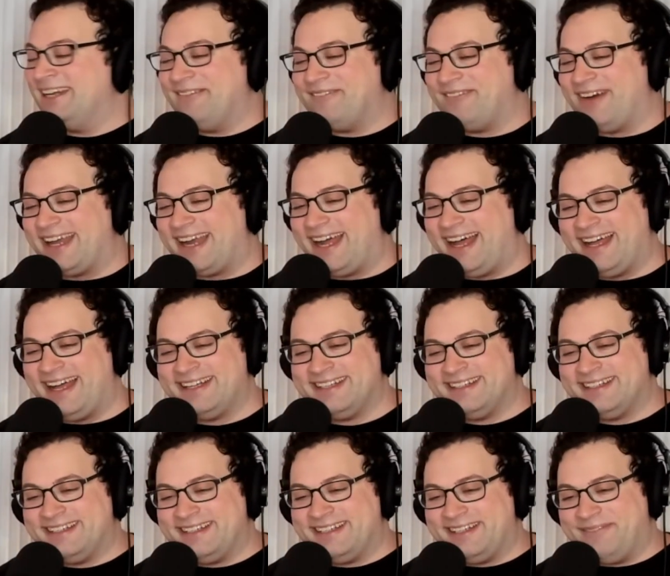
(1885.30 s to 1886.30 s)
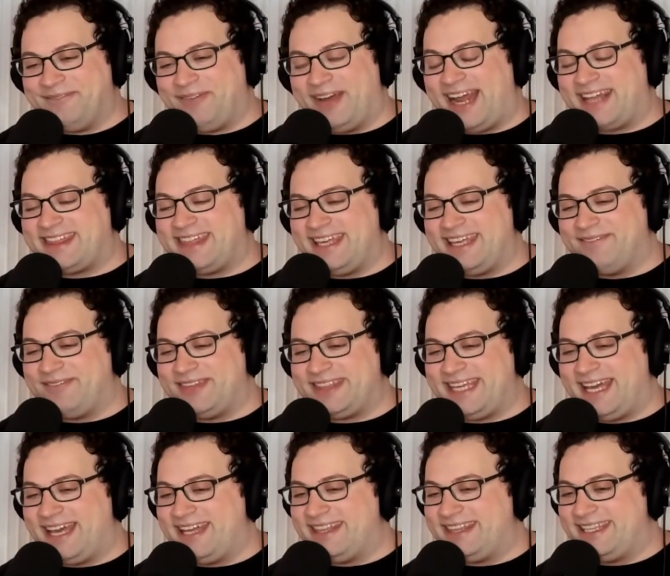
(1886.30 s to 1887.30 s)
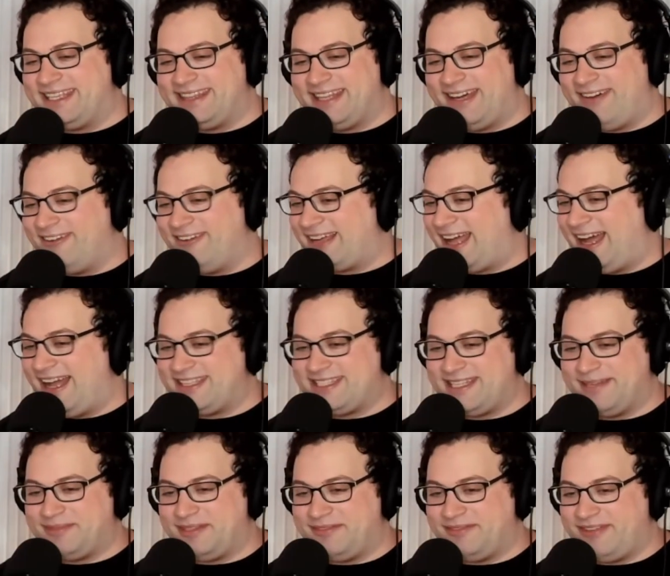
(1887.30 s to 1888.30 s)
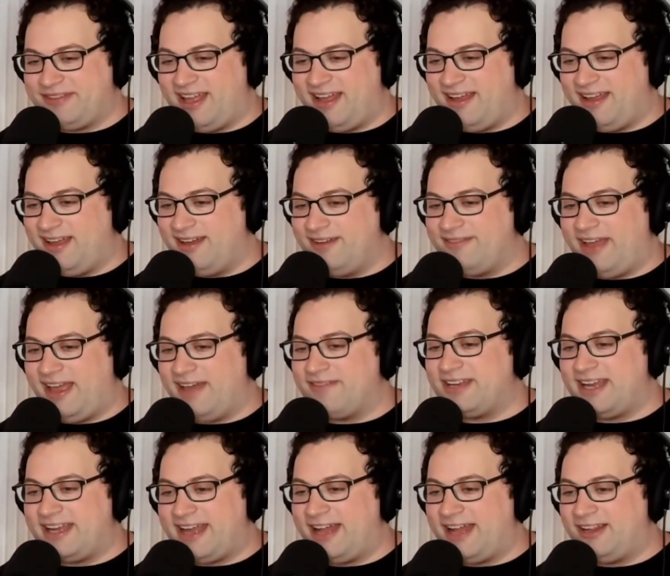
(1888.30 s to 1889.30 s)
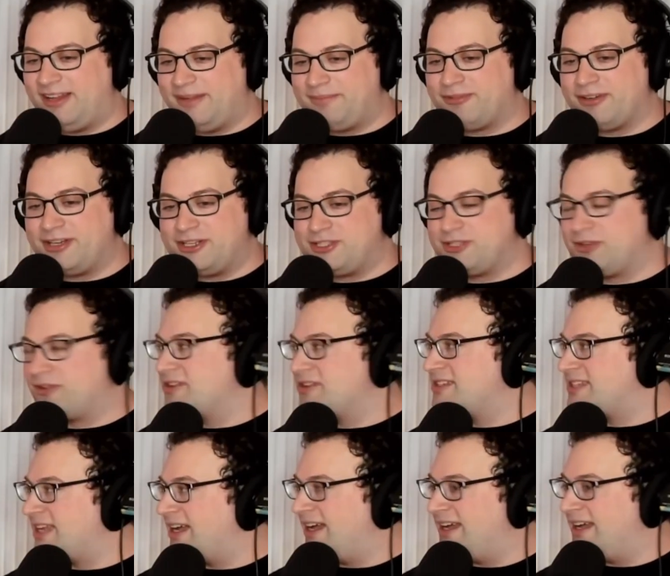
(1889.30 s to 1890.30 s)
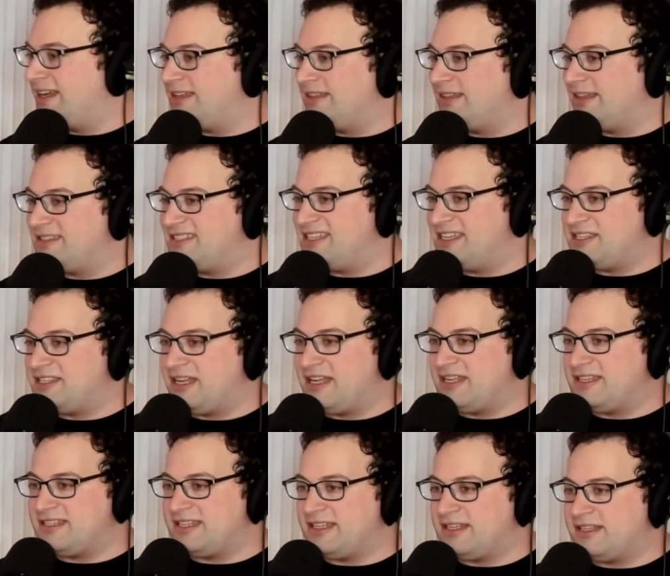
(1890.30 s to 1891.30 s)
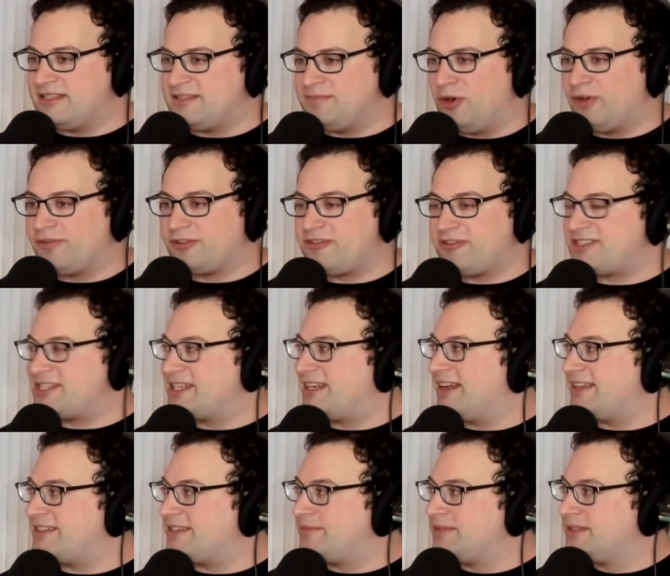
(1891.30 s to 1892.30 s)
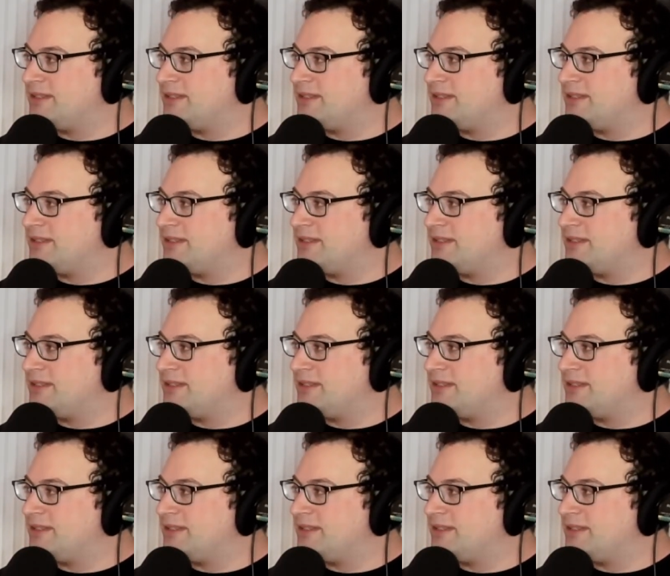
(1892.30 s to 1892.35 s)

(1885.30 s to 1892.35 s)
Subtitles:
But I think, the whole concept of heaven and hell, I'm pretty sure is more of a Christian concept.